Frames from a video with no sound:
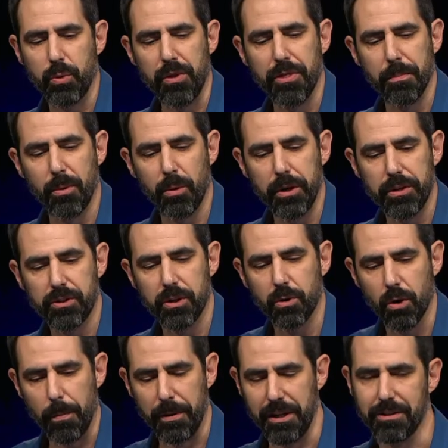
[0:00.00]
with the boy as he
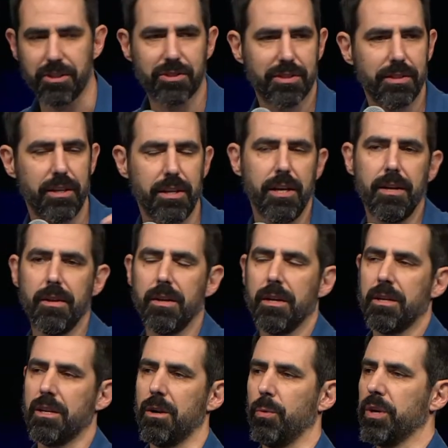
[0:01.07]
grew up. And it just,
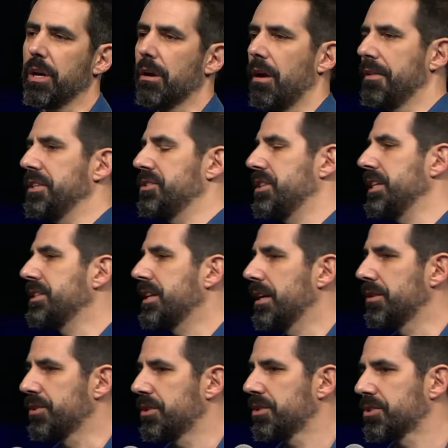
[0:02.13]
you know, we got all these
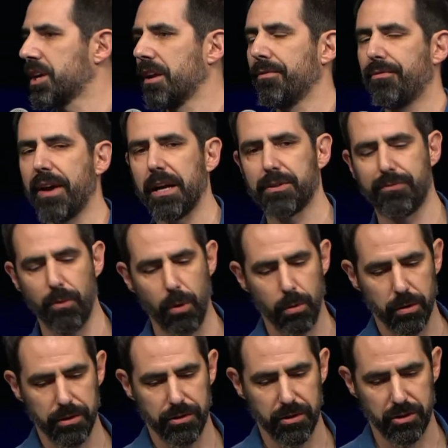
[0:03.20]
details and just kind of fast
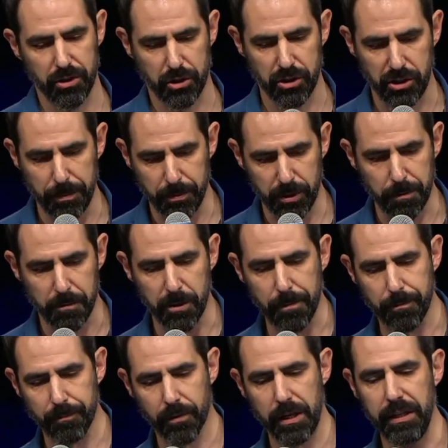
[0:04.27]
forwards. It just zip, zip, zip.
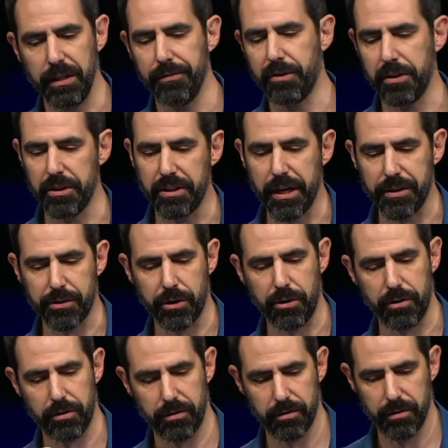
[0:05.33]
He lived in the desert.
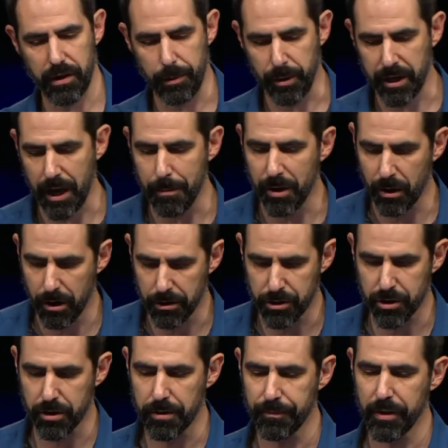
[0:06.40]
He became an
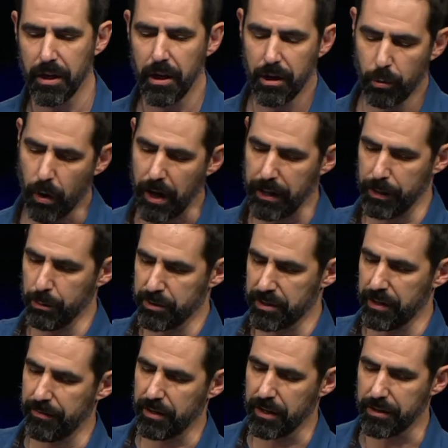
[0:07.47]
archer. While he was
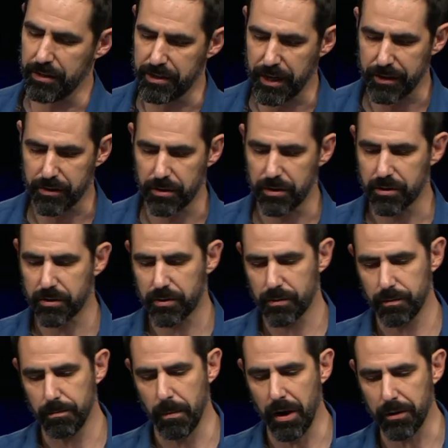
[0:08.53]
living in the desert, his
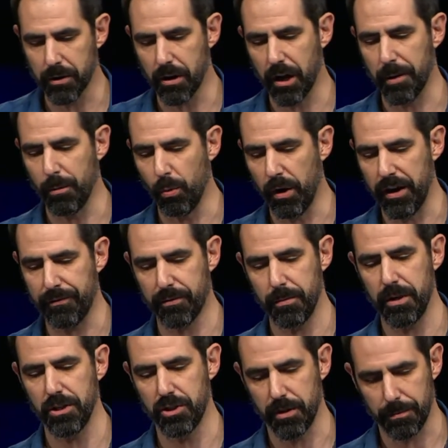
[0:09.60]
mother got him a wife from
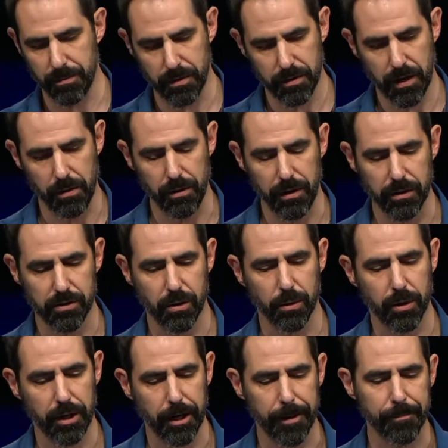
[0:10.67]
Egypt. Everything's
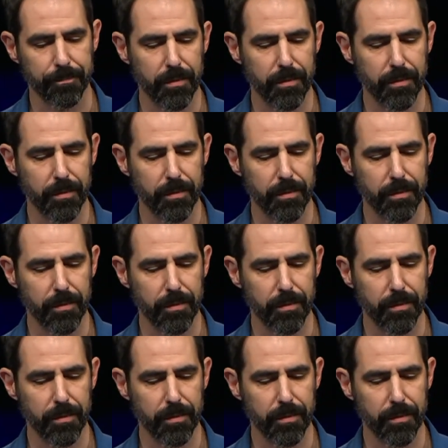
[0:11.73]
okay.